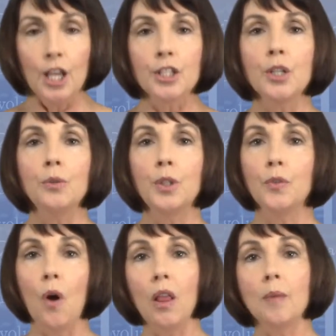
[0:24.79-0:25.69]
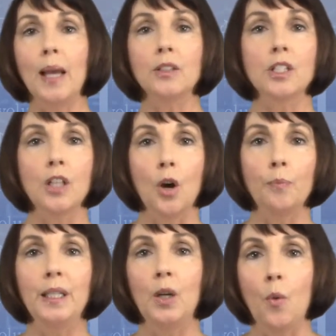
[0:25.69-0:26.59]
So you know all about slope
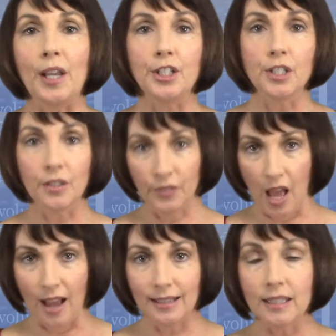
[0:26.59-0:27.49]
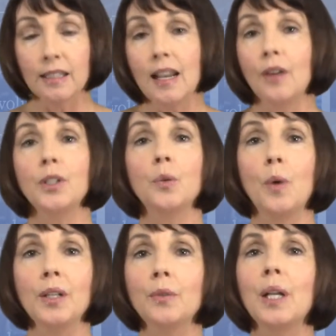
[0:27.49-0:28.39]
and equations of lines, and now you're
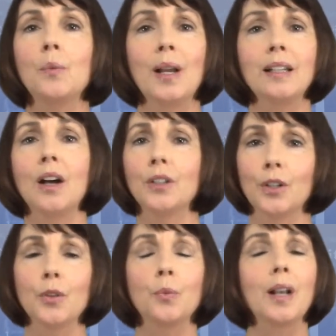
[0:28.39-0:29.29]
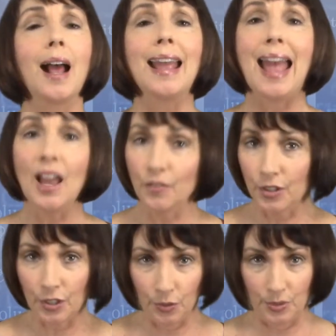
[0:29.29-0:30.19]
wondering when on earth would I
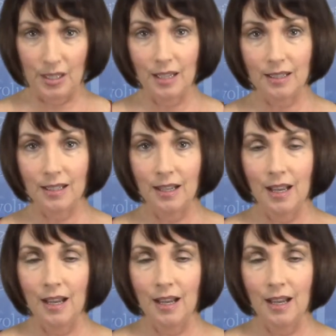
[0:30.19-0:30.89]
ever use this?